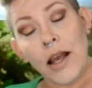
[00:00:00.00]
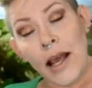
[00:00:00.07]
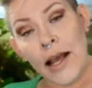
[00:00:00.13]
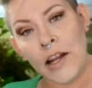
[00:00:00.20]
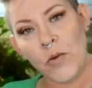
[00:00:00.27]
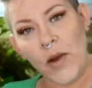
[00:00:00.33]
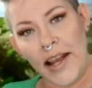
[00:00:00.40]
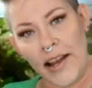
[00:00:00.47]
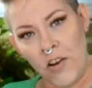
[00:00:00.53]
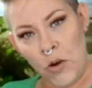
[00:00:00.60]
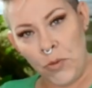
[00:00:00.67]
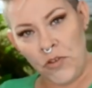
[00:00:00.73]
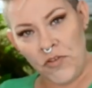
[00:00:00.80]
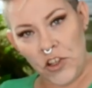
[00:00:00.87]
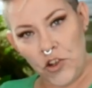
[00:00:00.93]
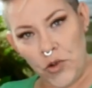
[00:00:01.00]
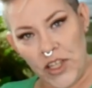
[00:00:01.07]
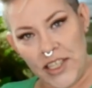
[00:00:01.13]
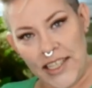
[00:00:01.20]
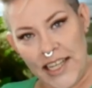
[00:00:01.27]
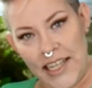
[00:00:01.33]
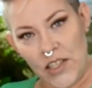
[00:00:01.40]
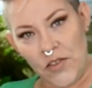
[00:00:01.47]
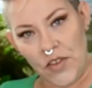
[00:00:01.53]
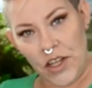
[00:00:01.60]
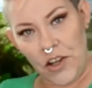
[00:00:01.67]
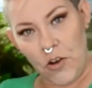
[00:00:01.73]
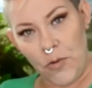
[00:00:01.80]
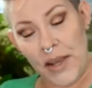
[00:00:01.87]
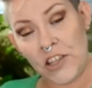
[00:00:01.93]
Anyway, I hope you've enjoyed today's video.